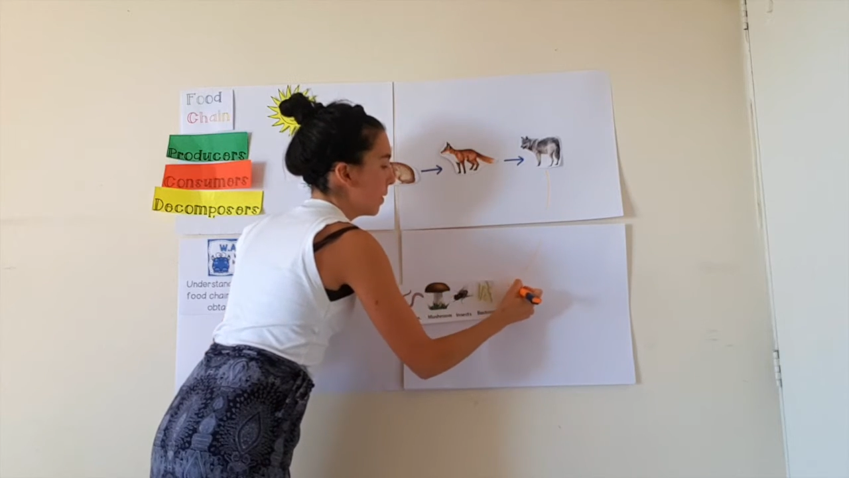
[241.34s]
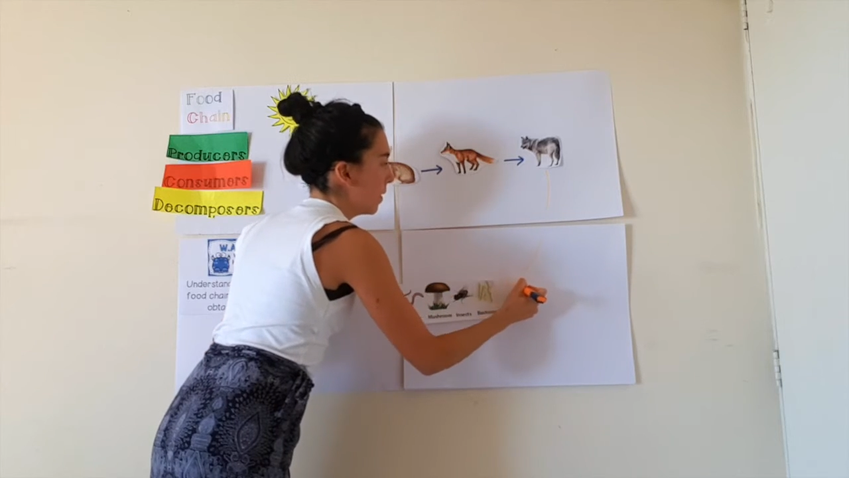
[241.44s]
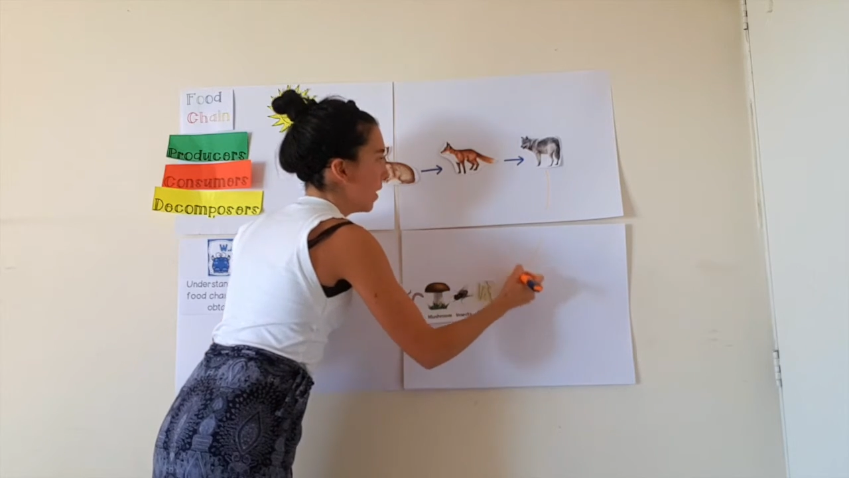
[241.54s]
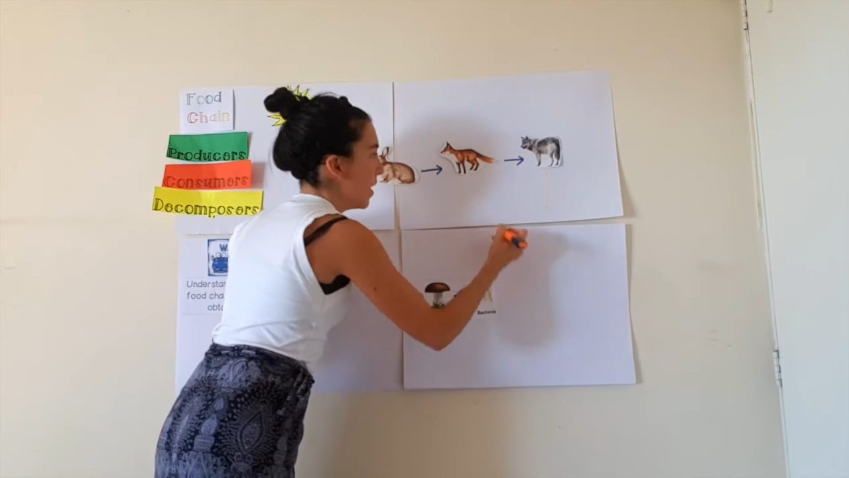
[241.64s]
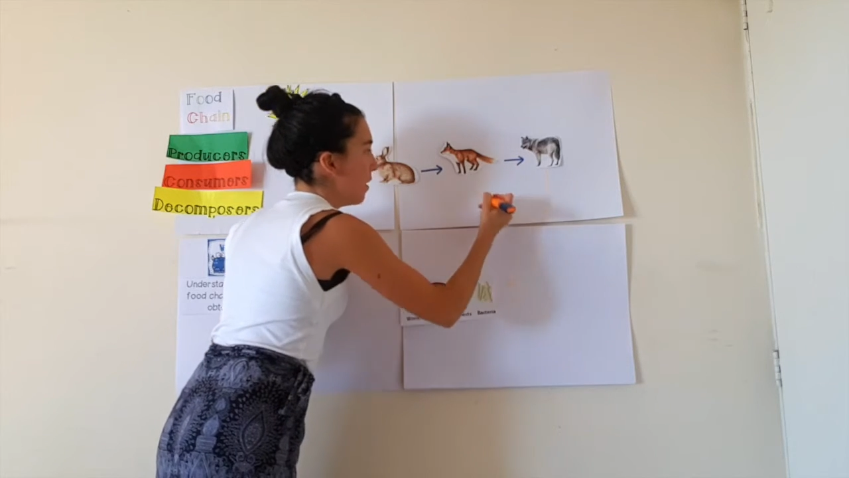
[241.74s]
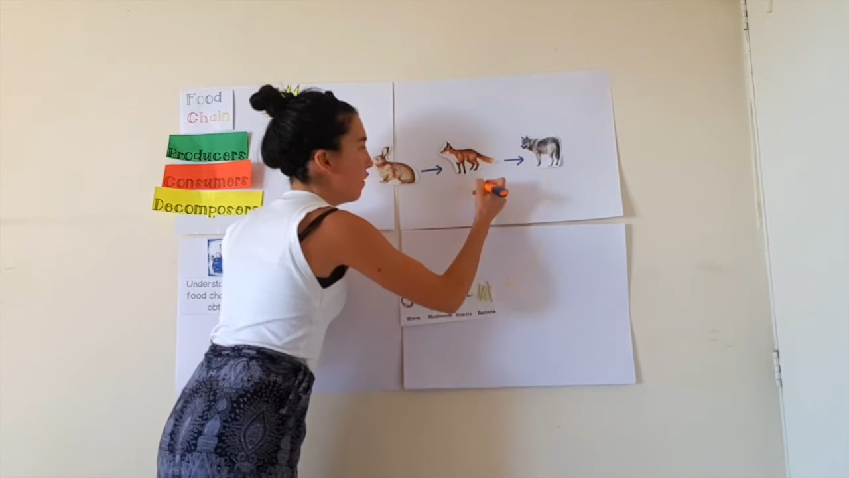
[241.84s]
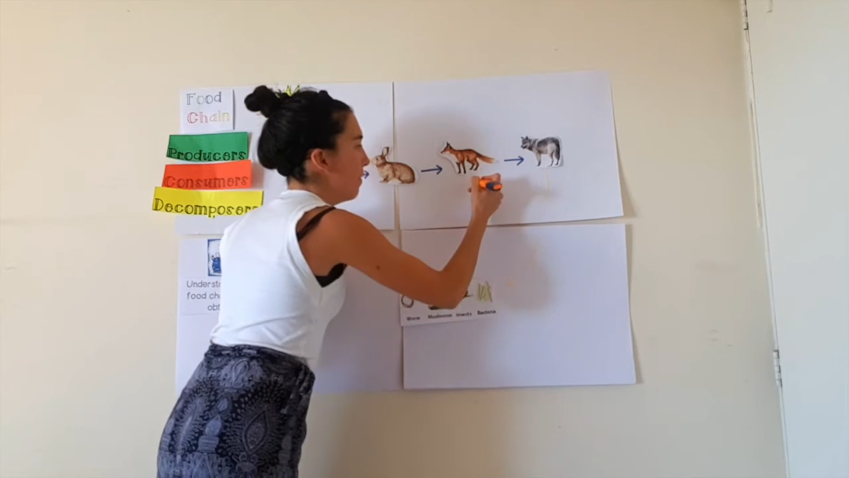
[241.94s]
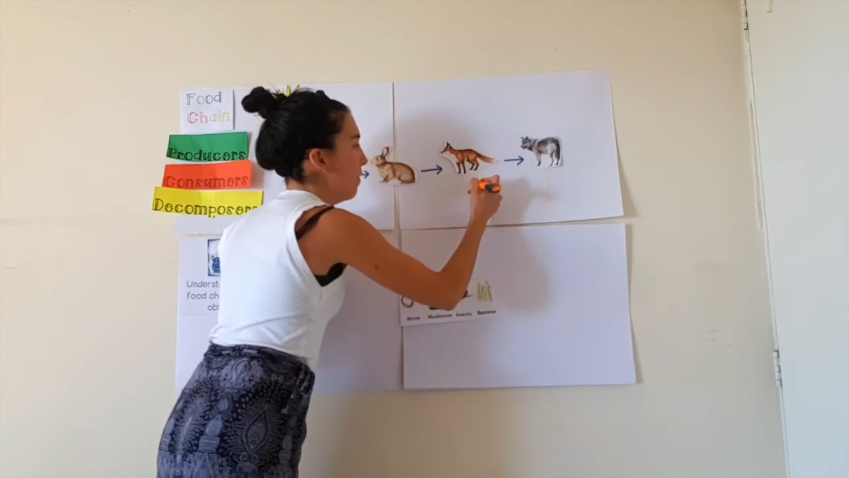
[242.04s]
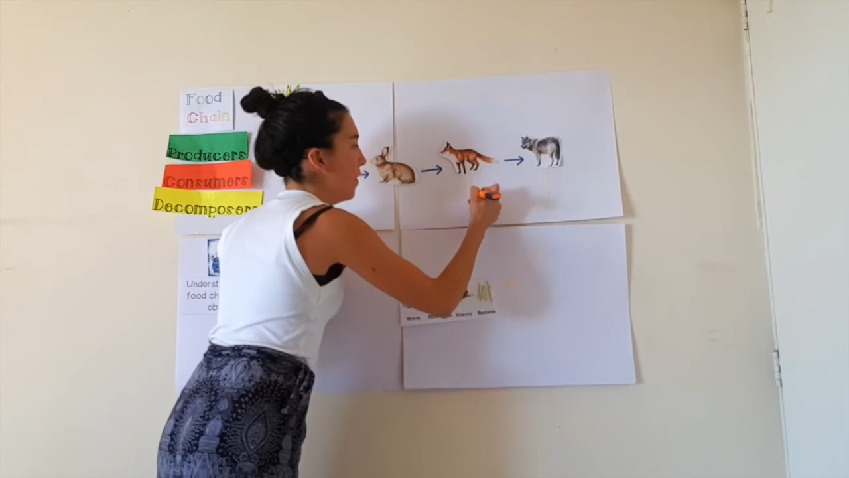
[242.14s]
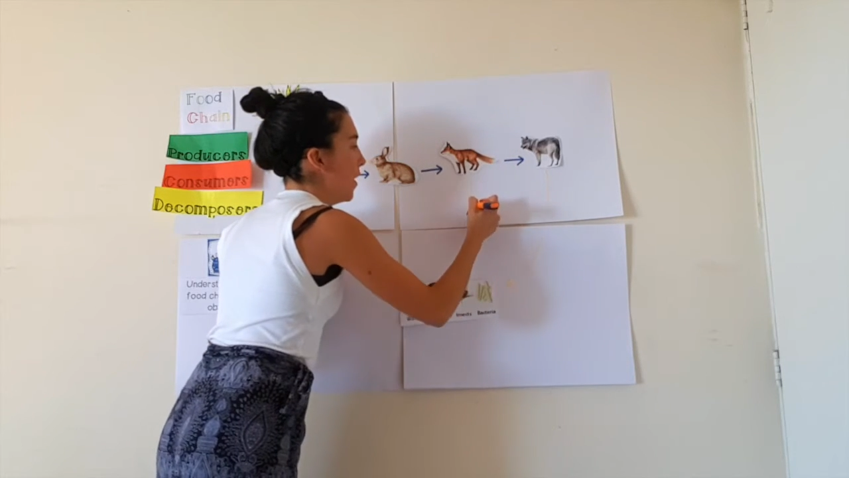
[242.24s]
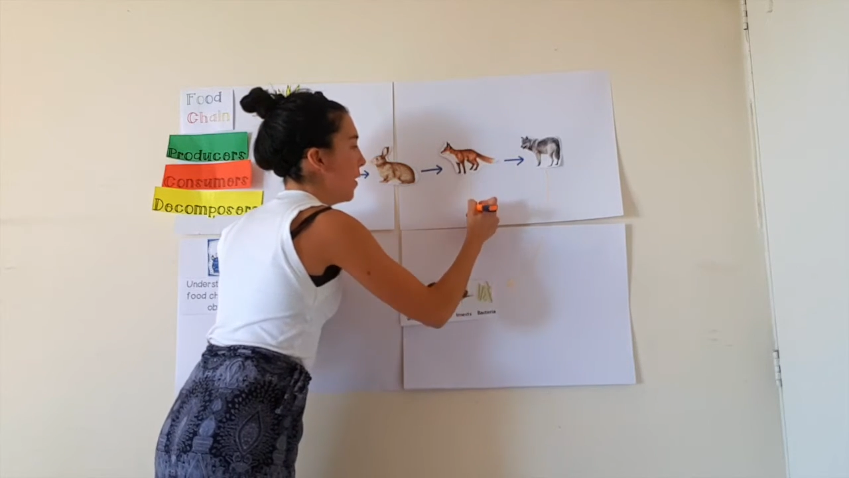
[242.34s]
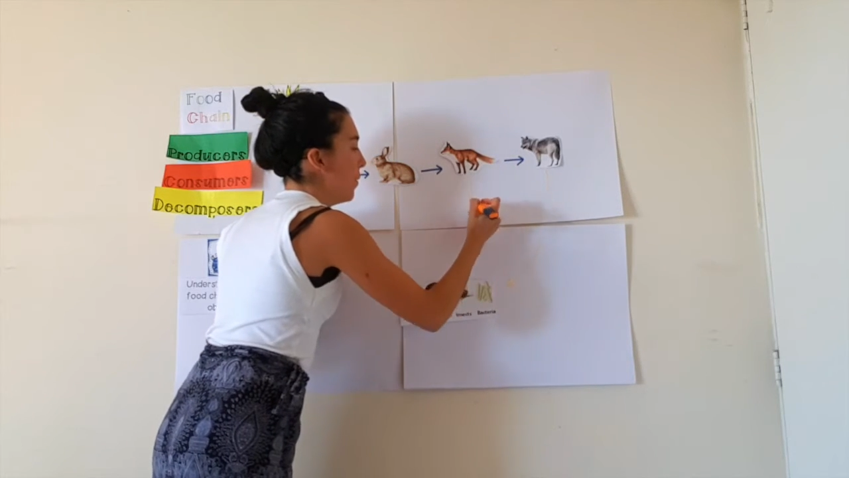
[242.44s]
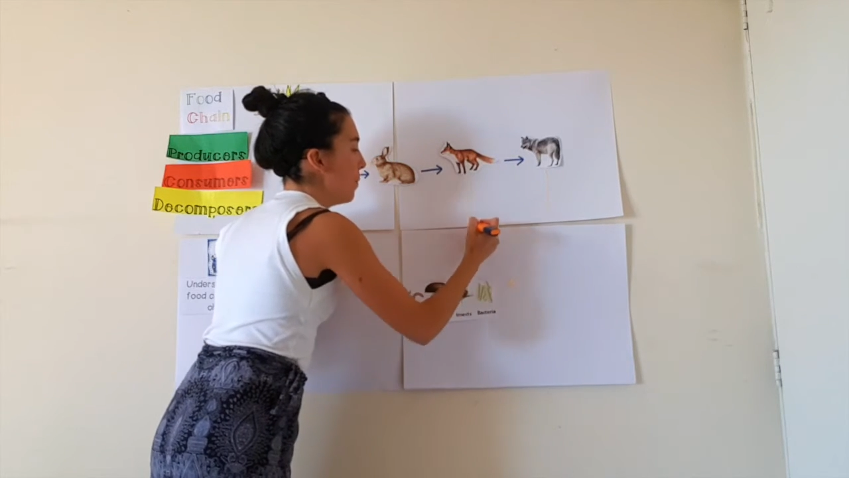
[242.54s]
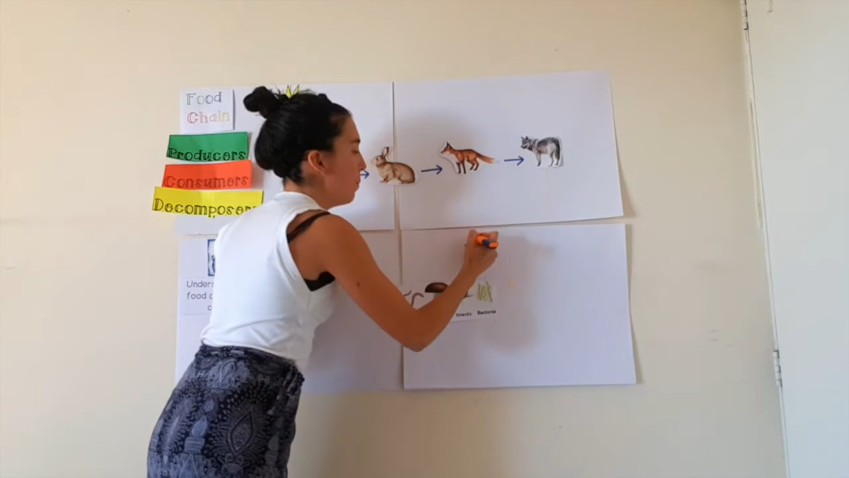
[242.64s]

they are very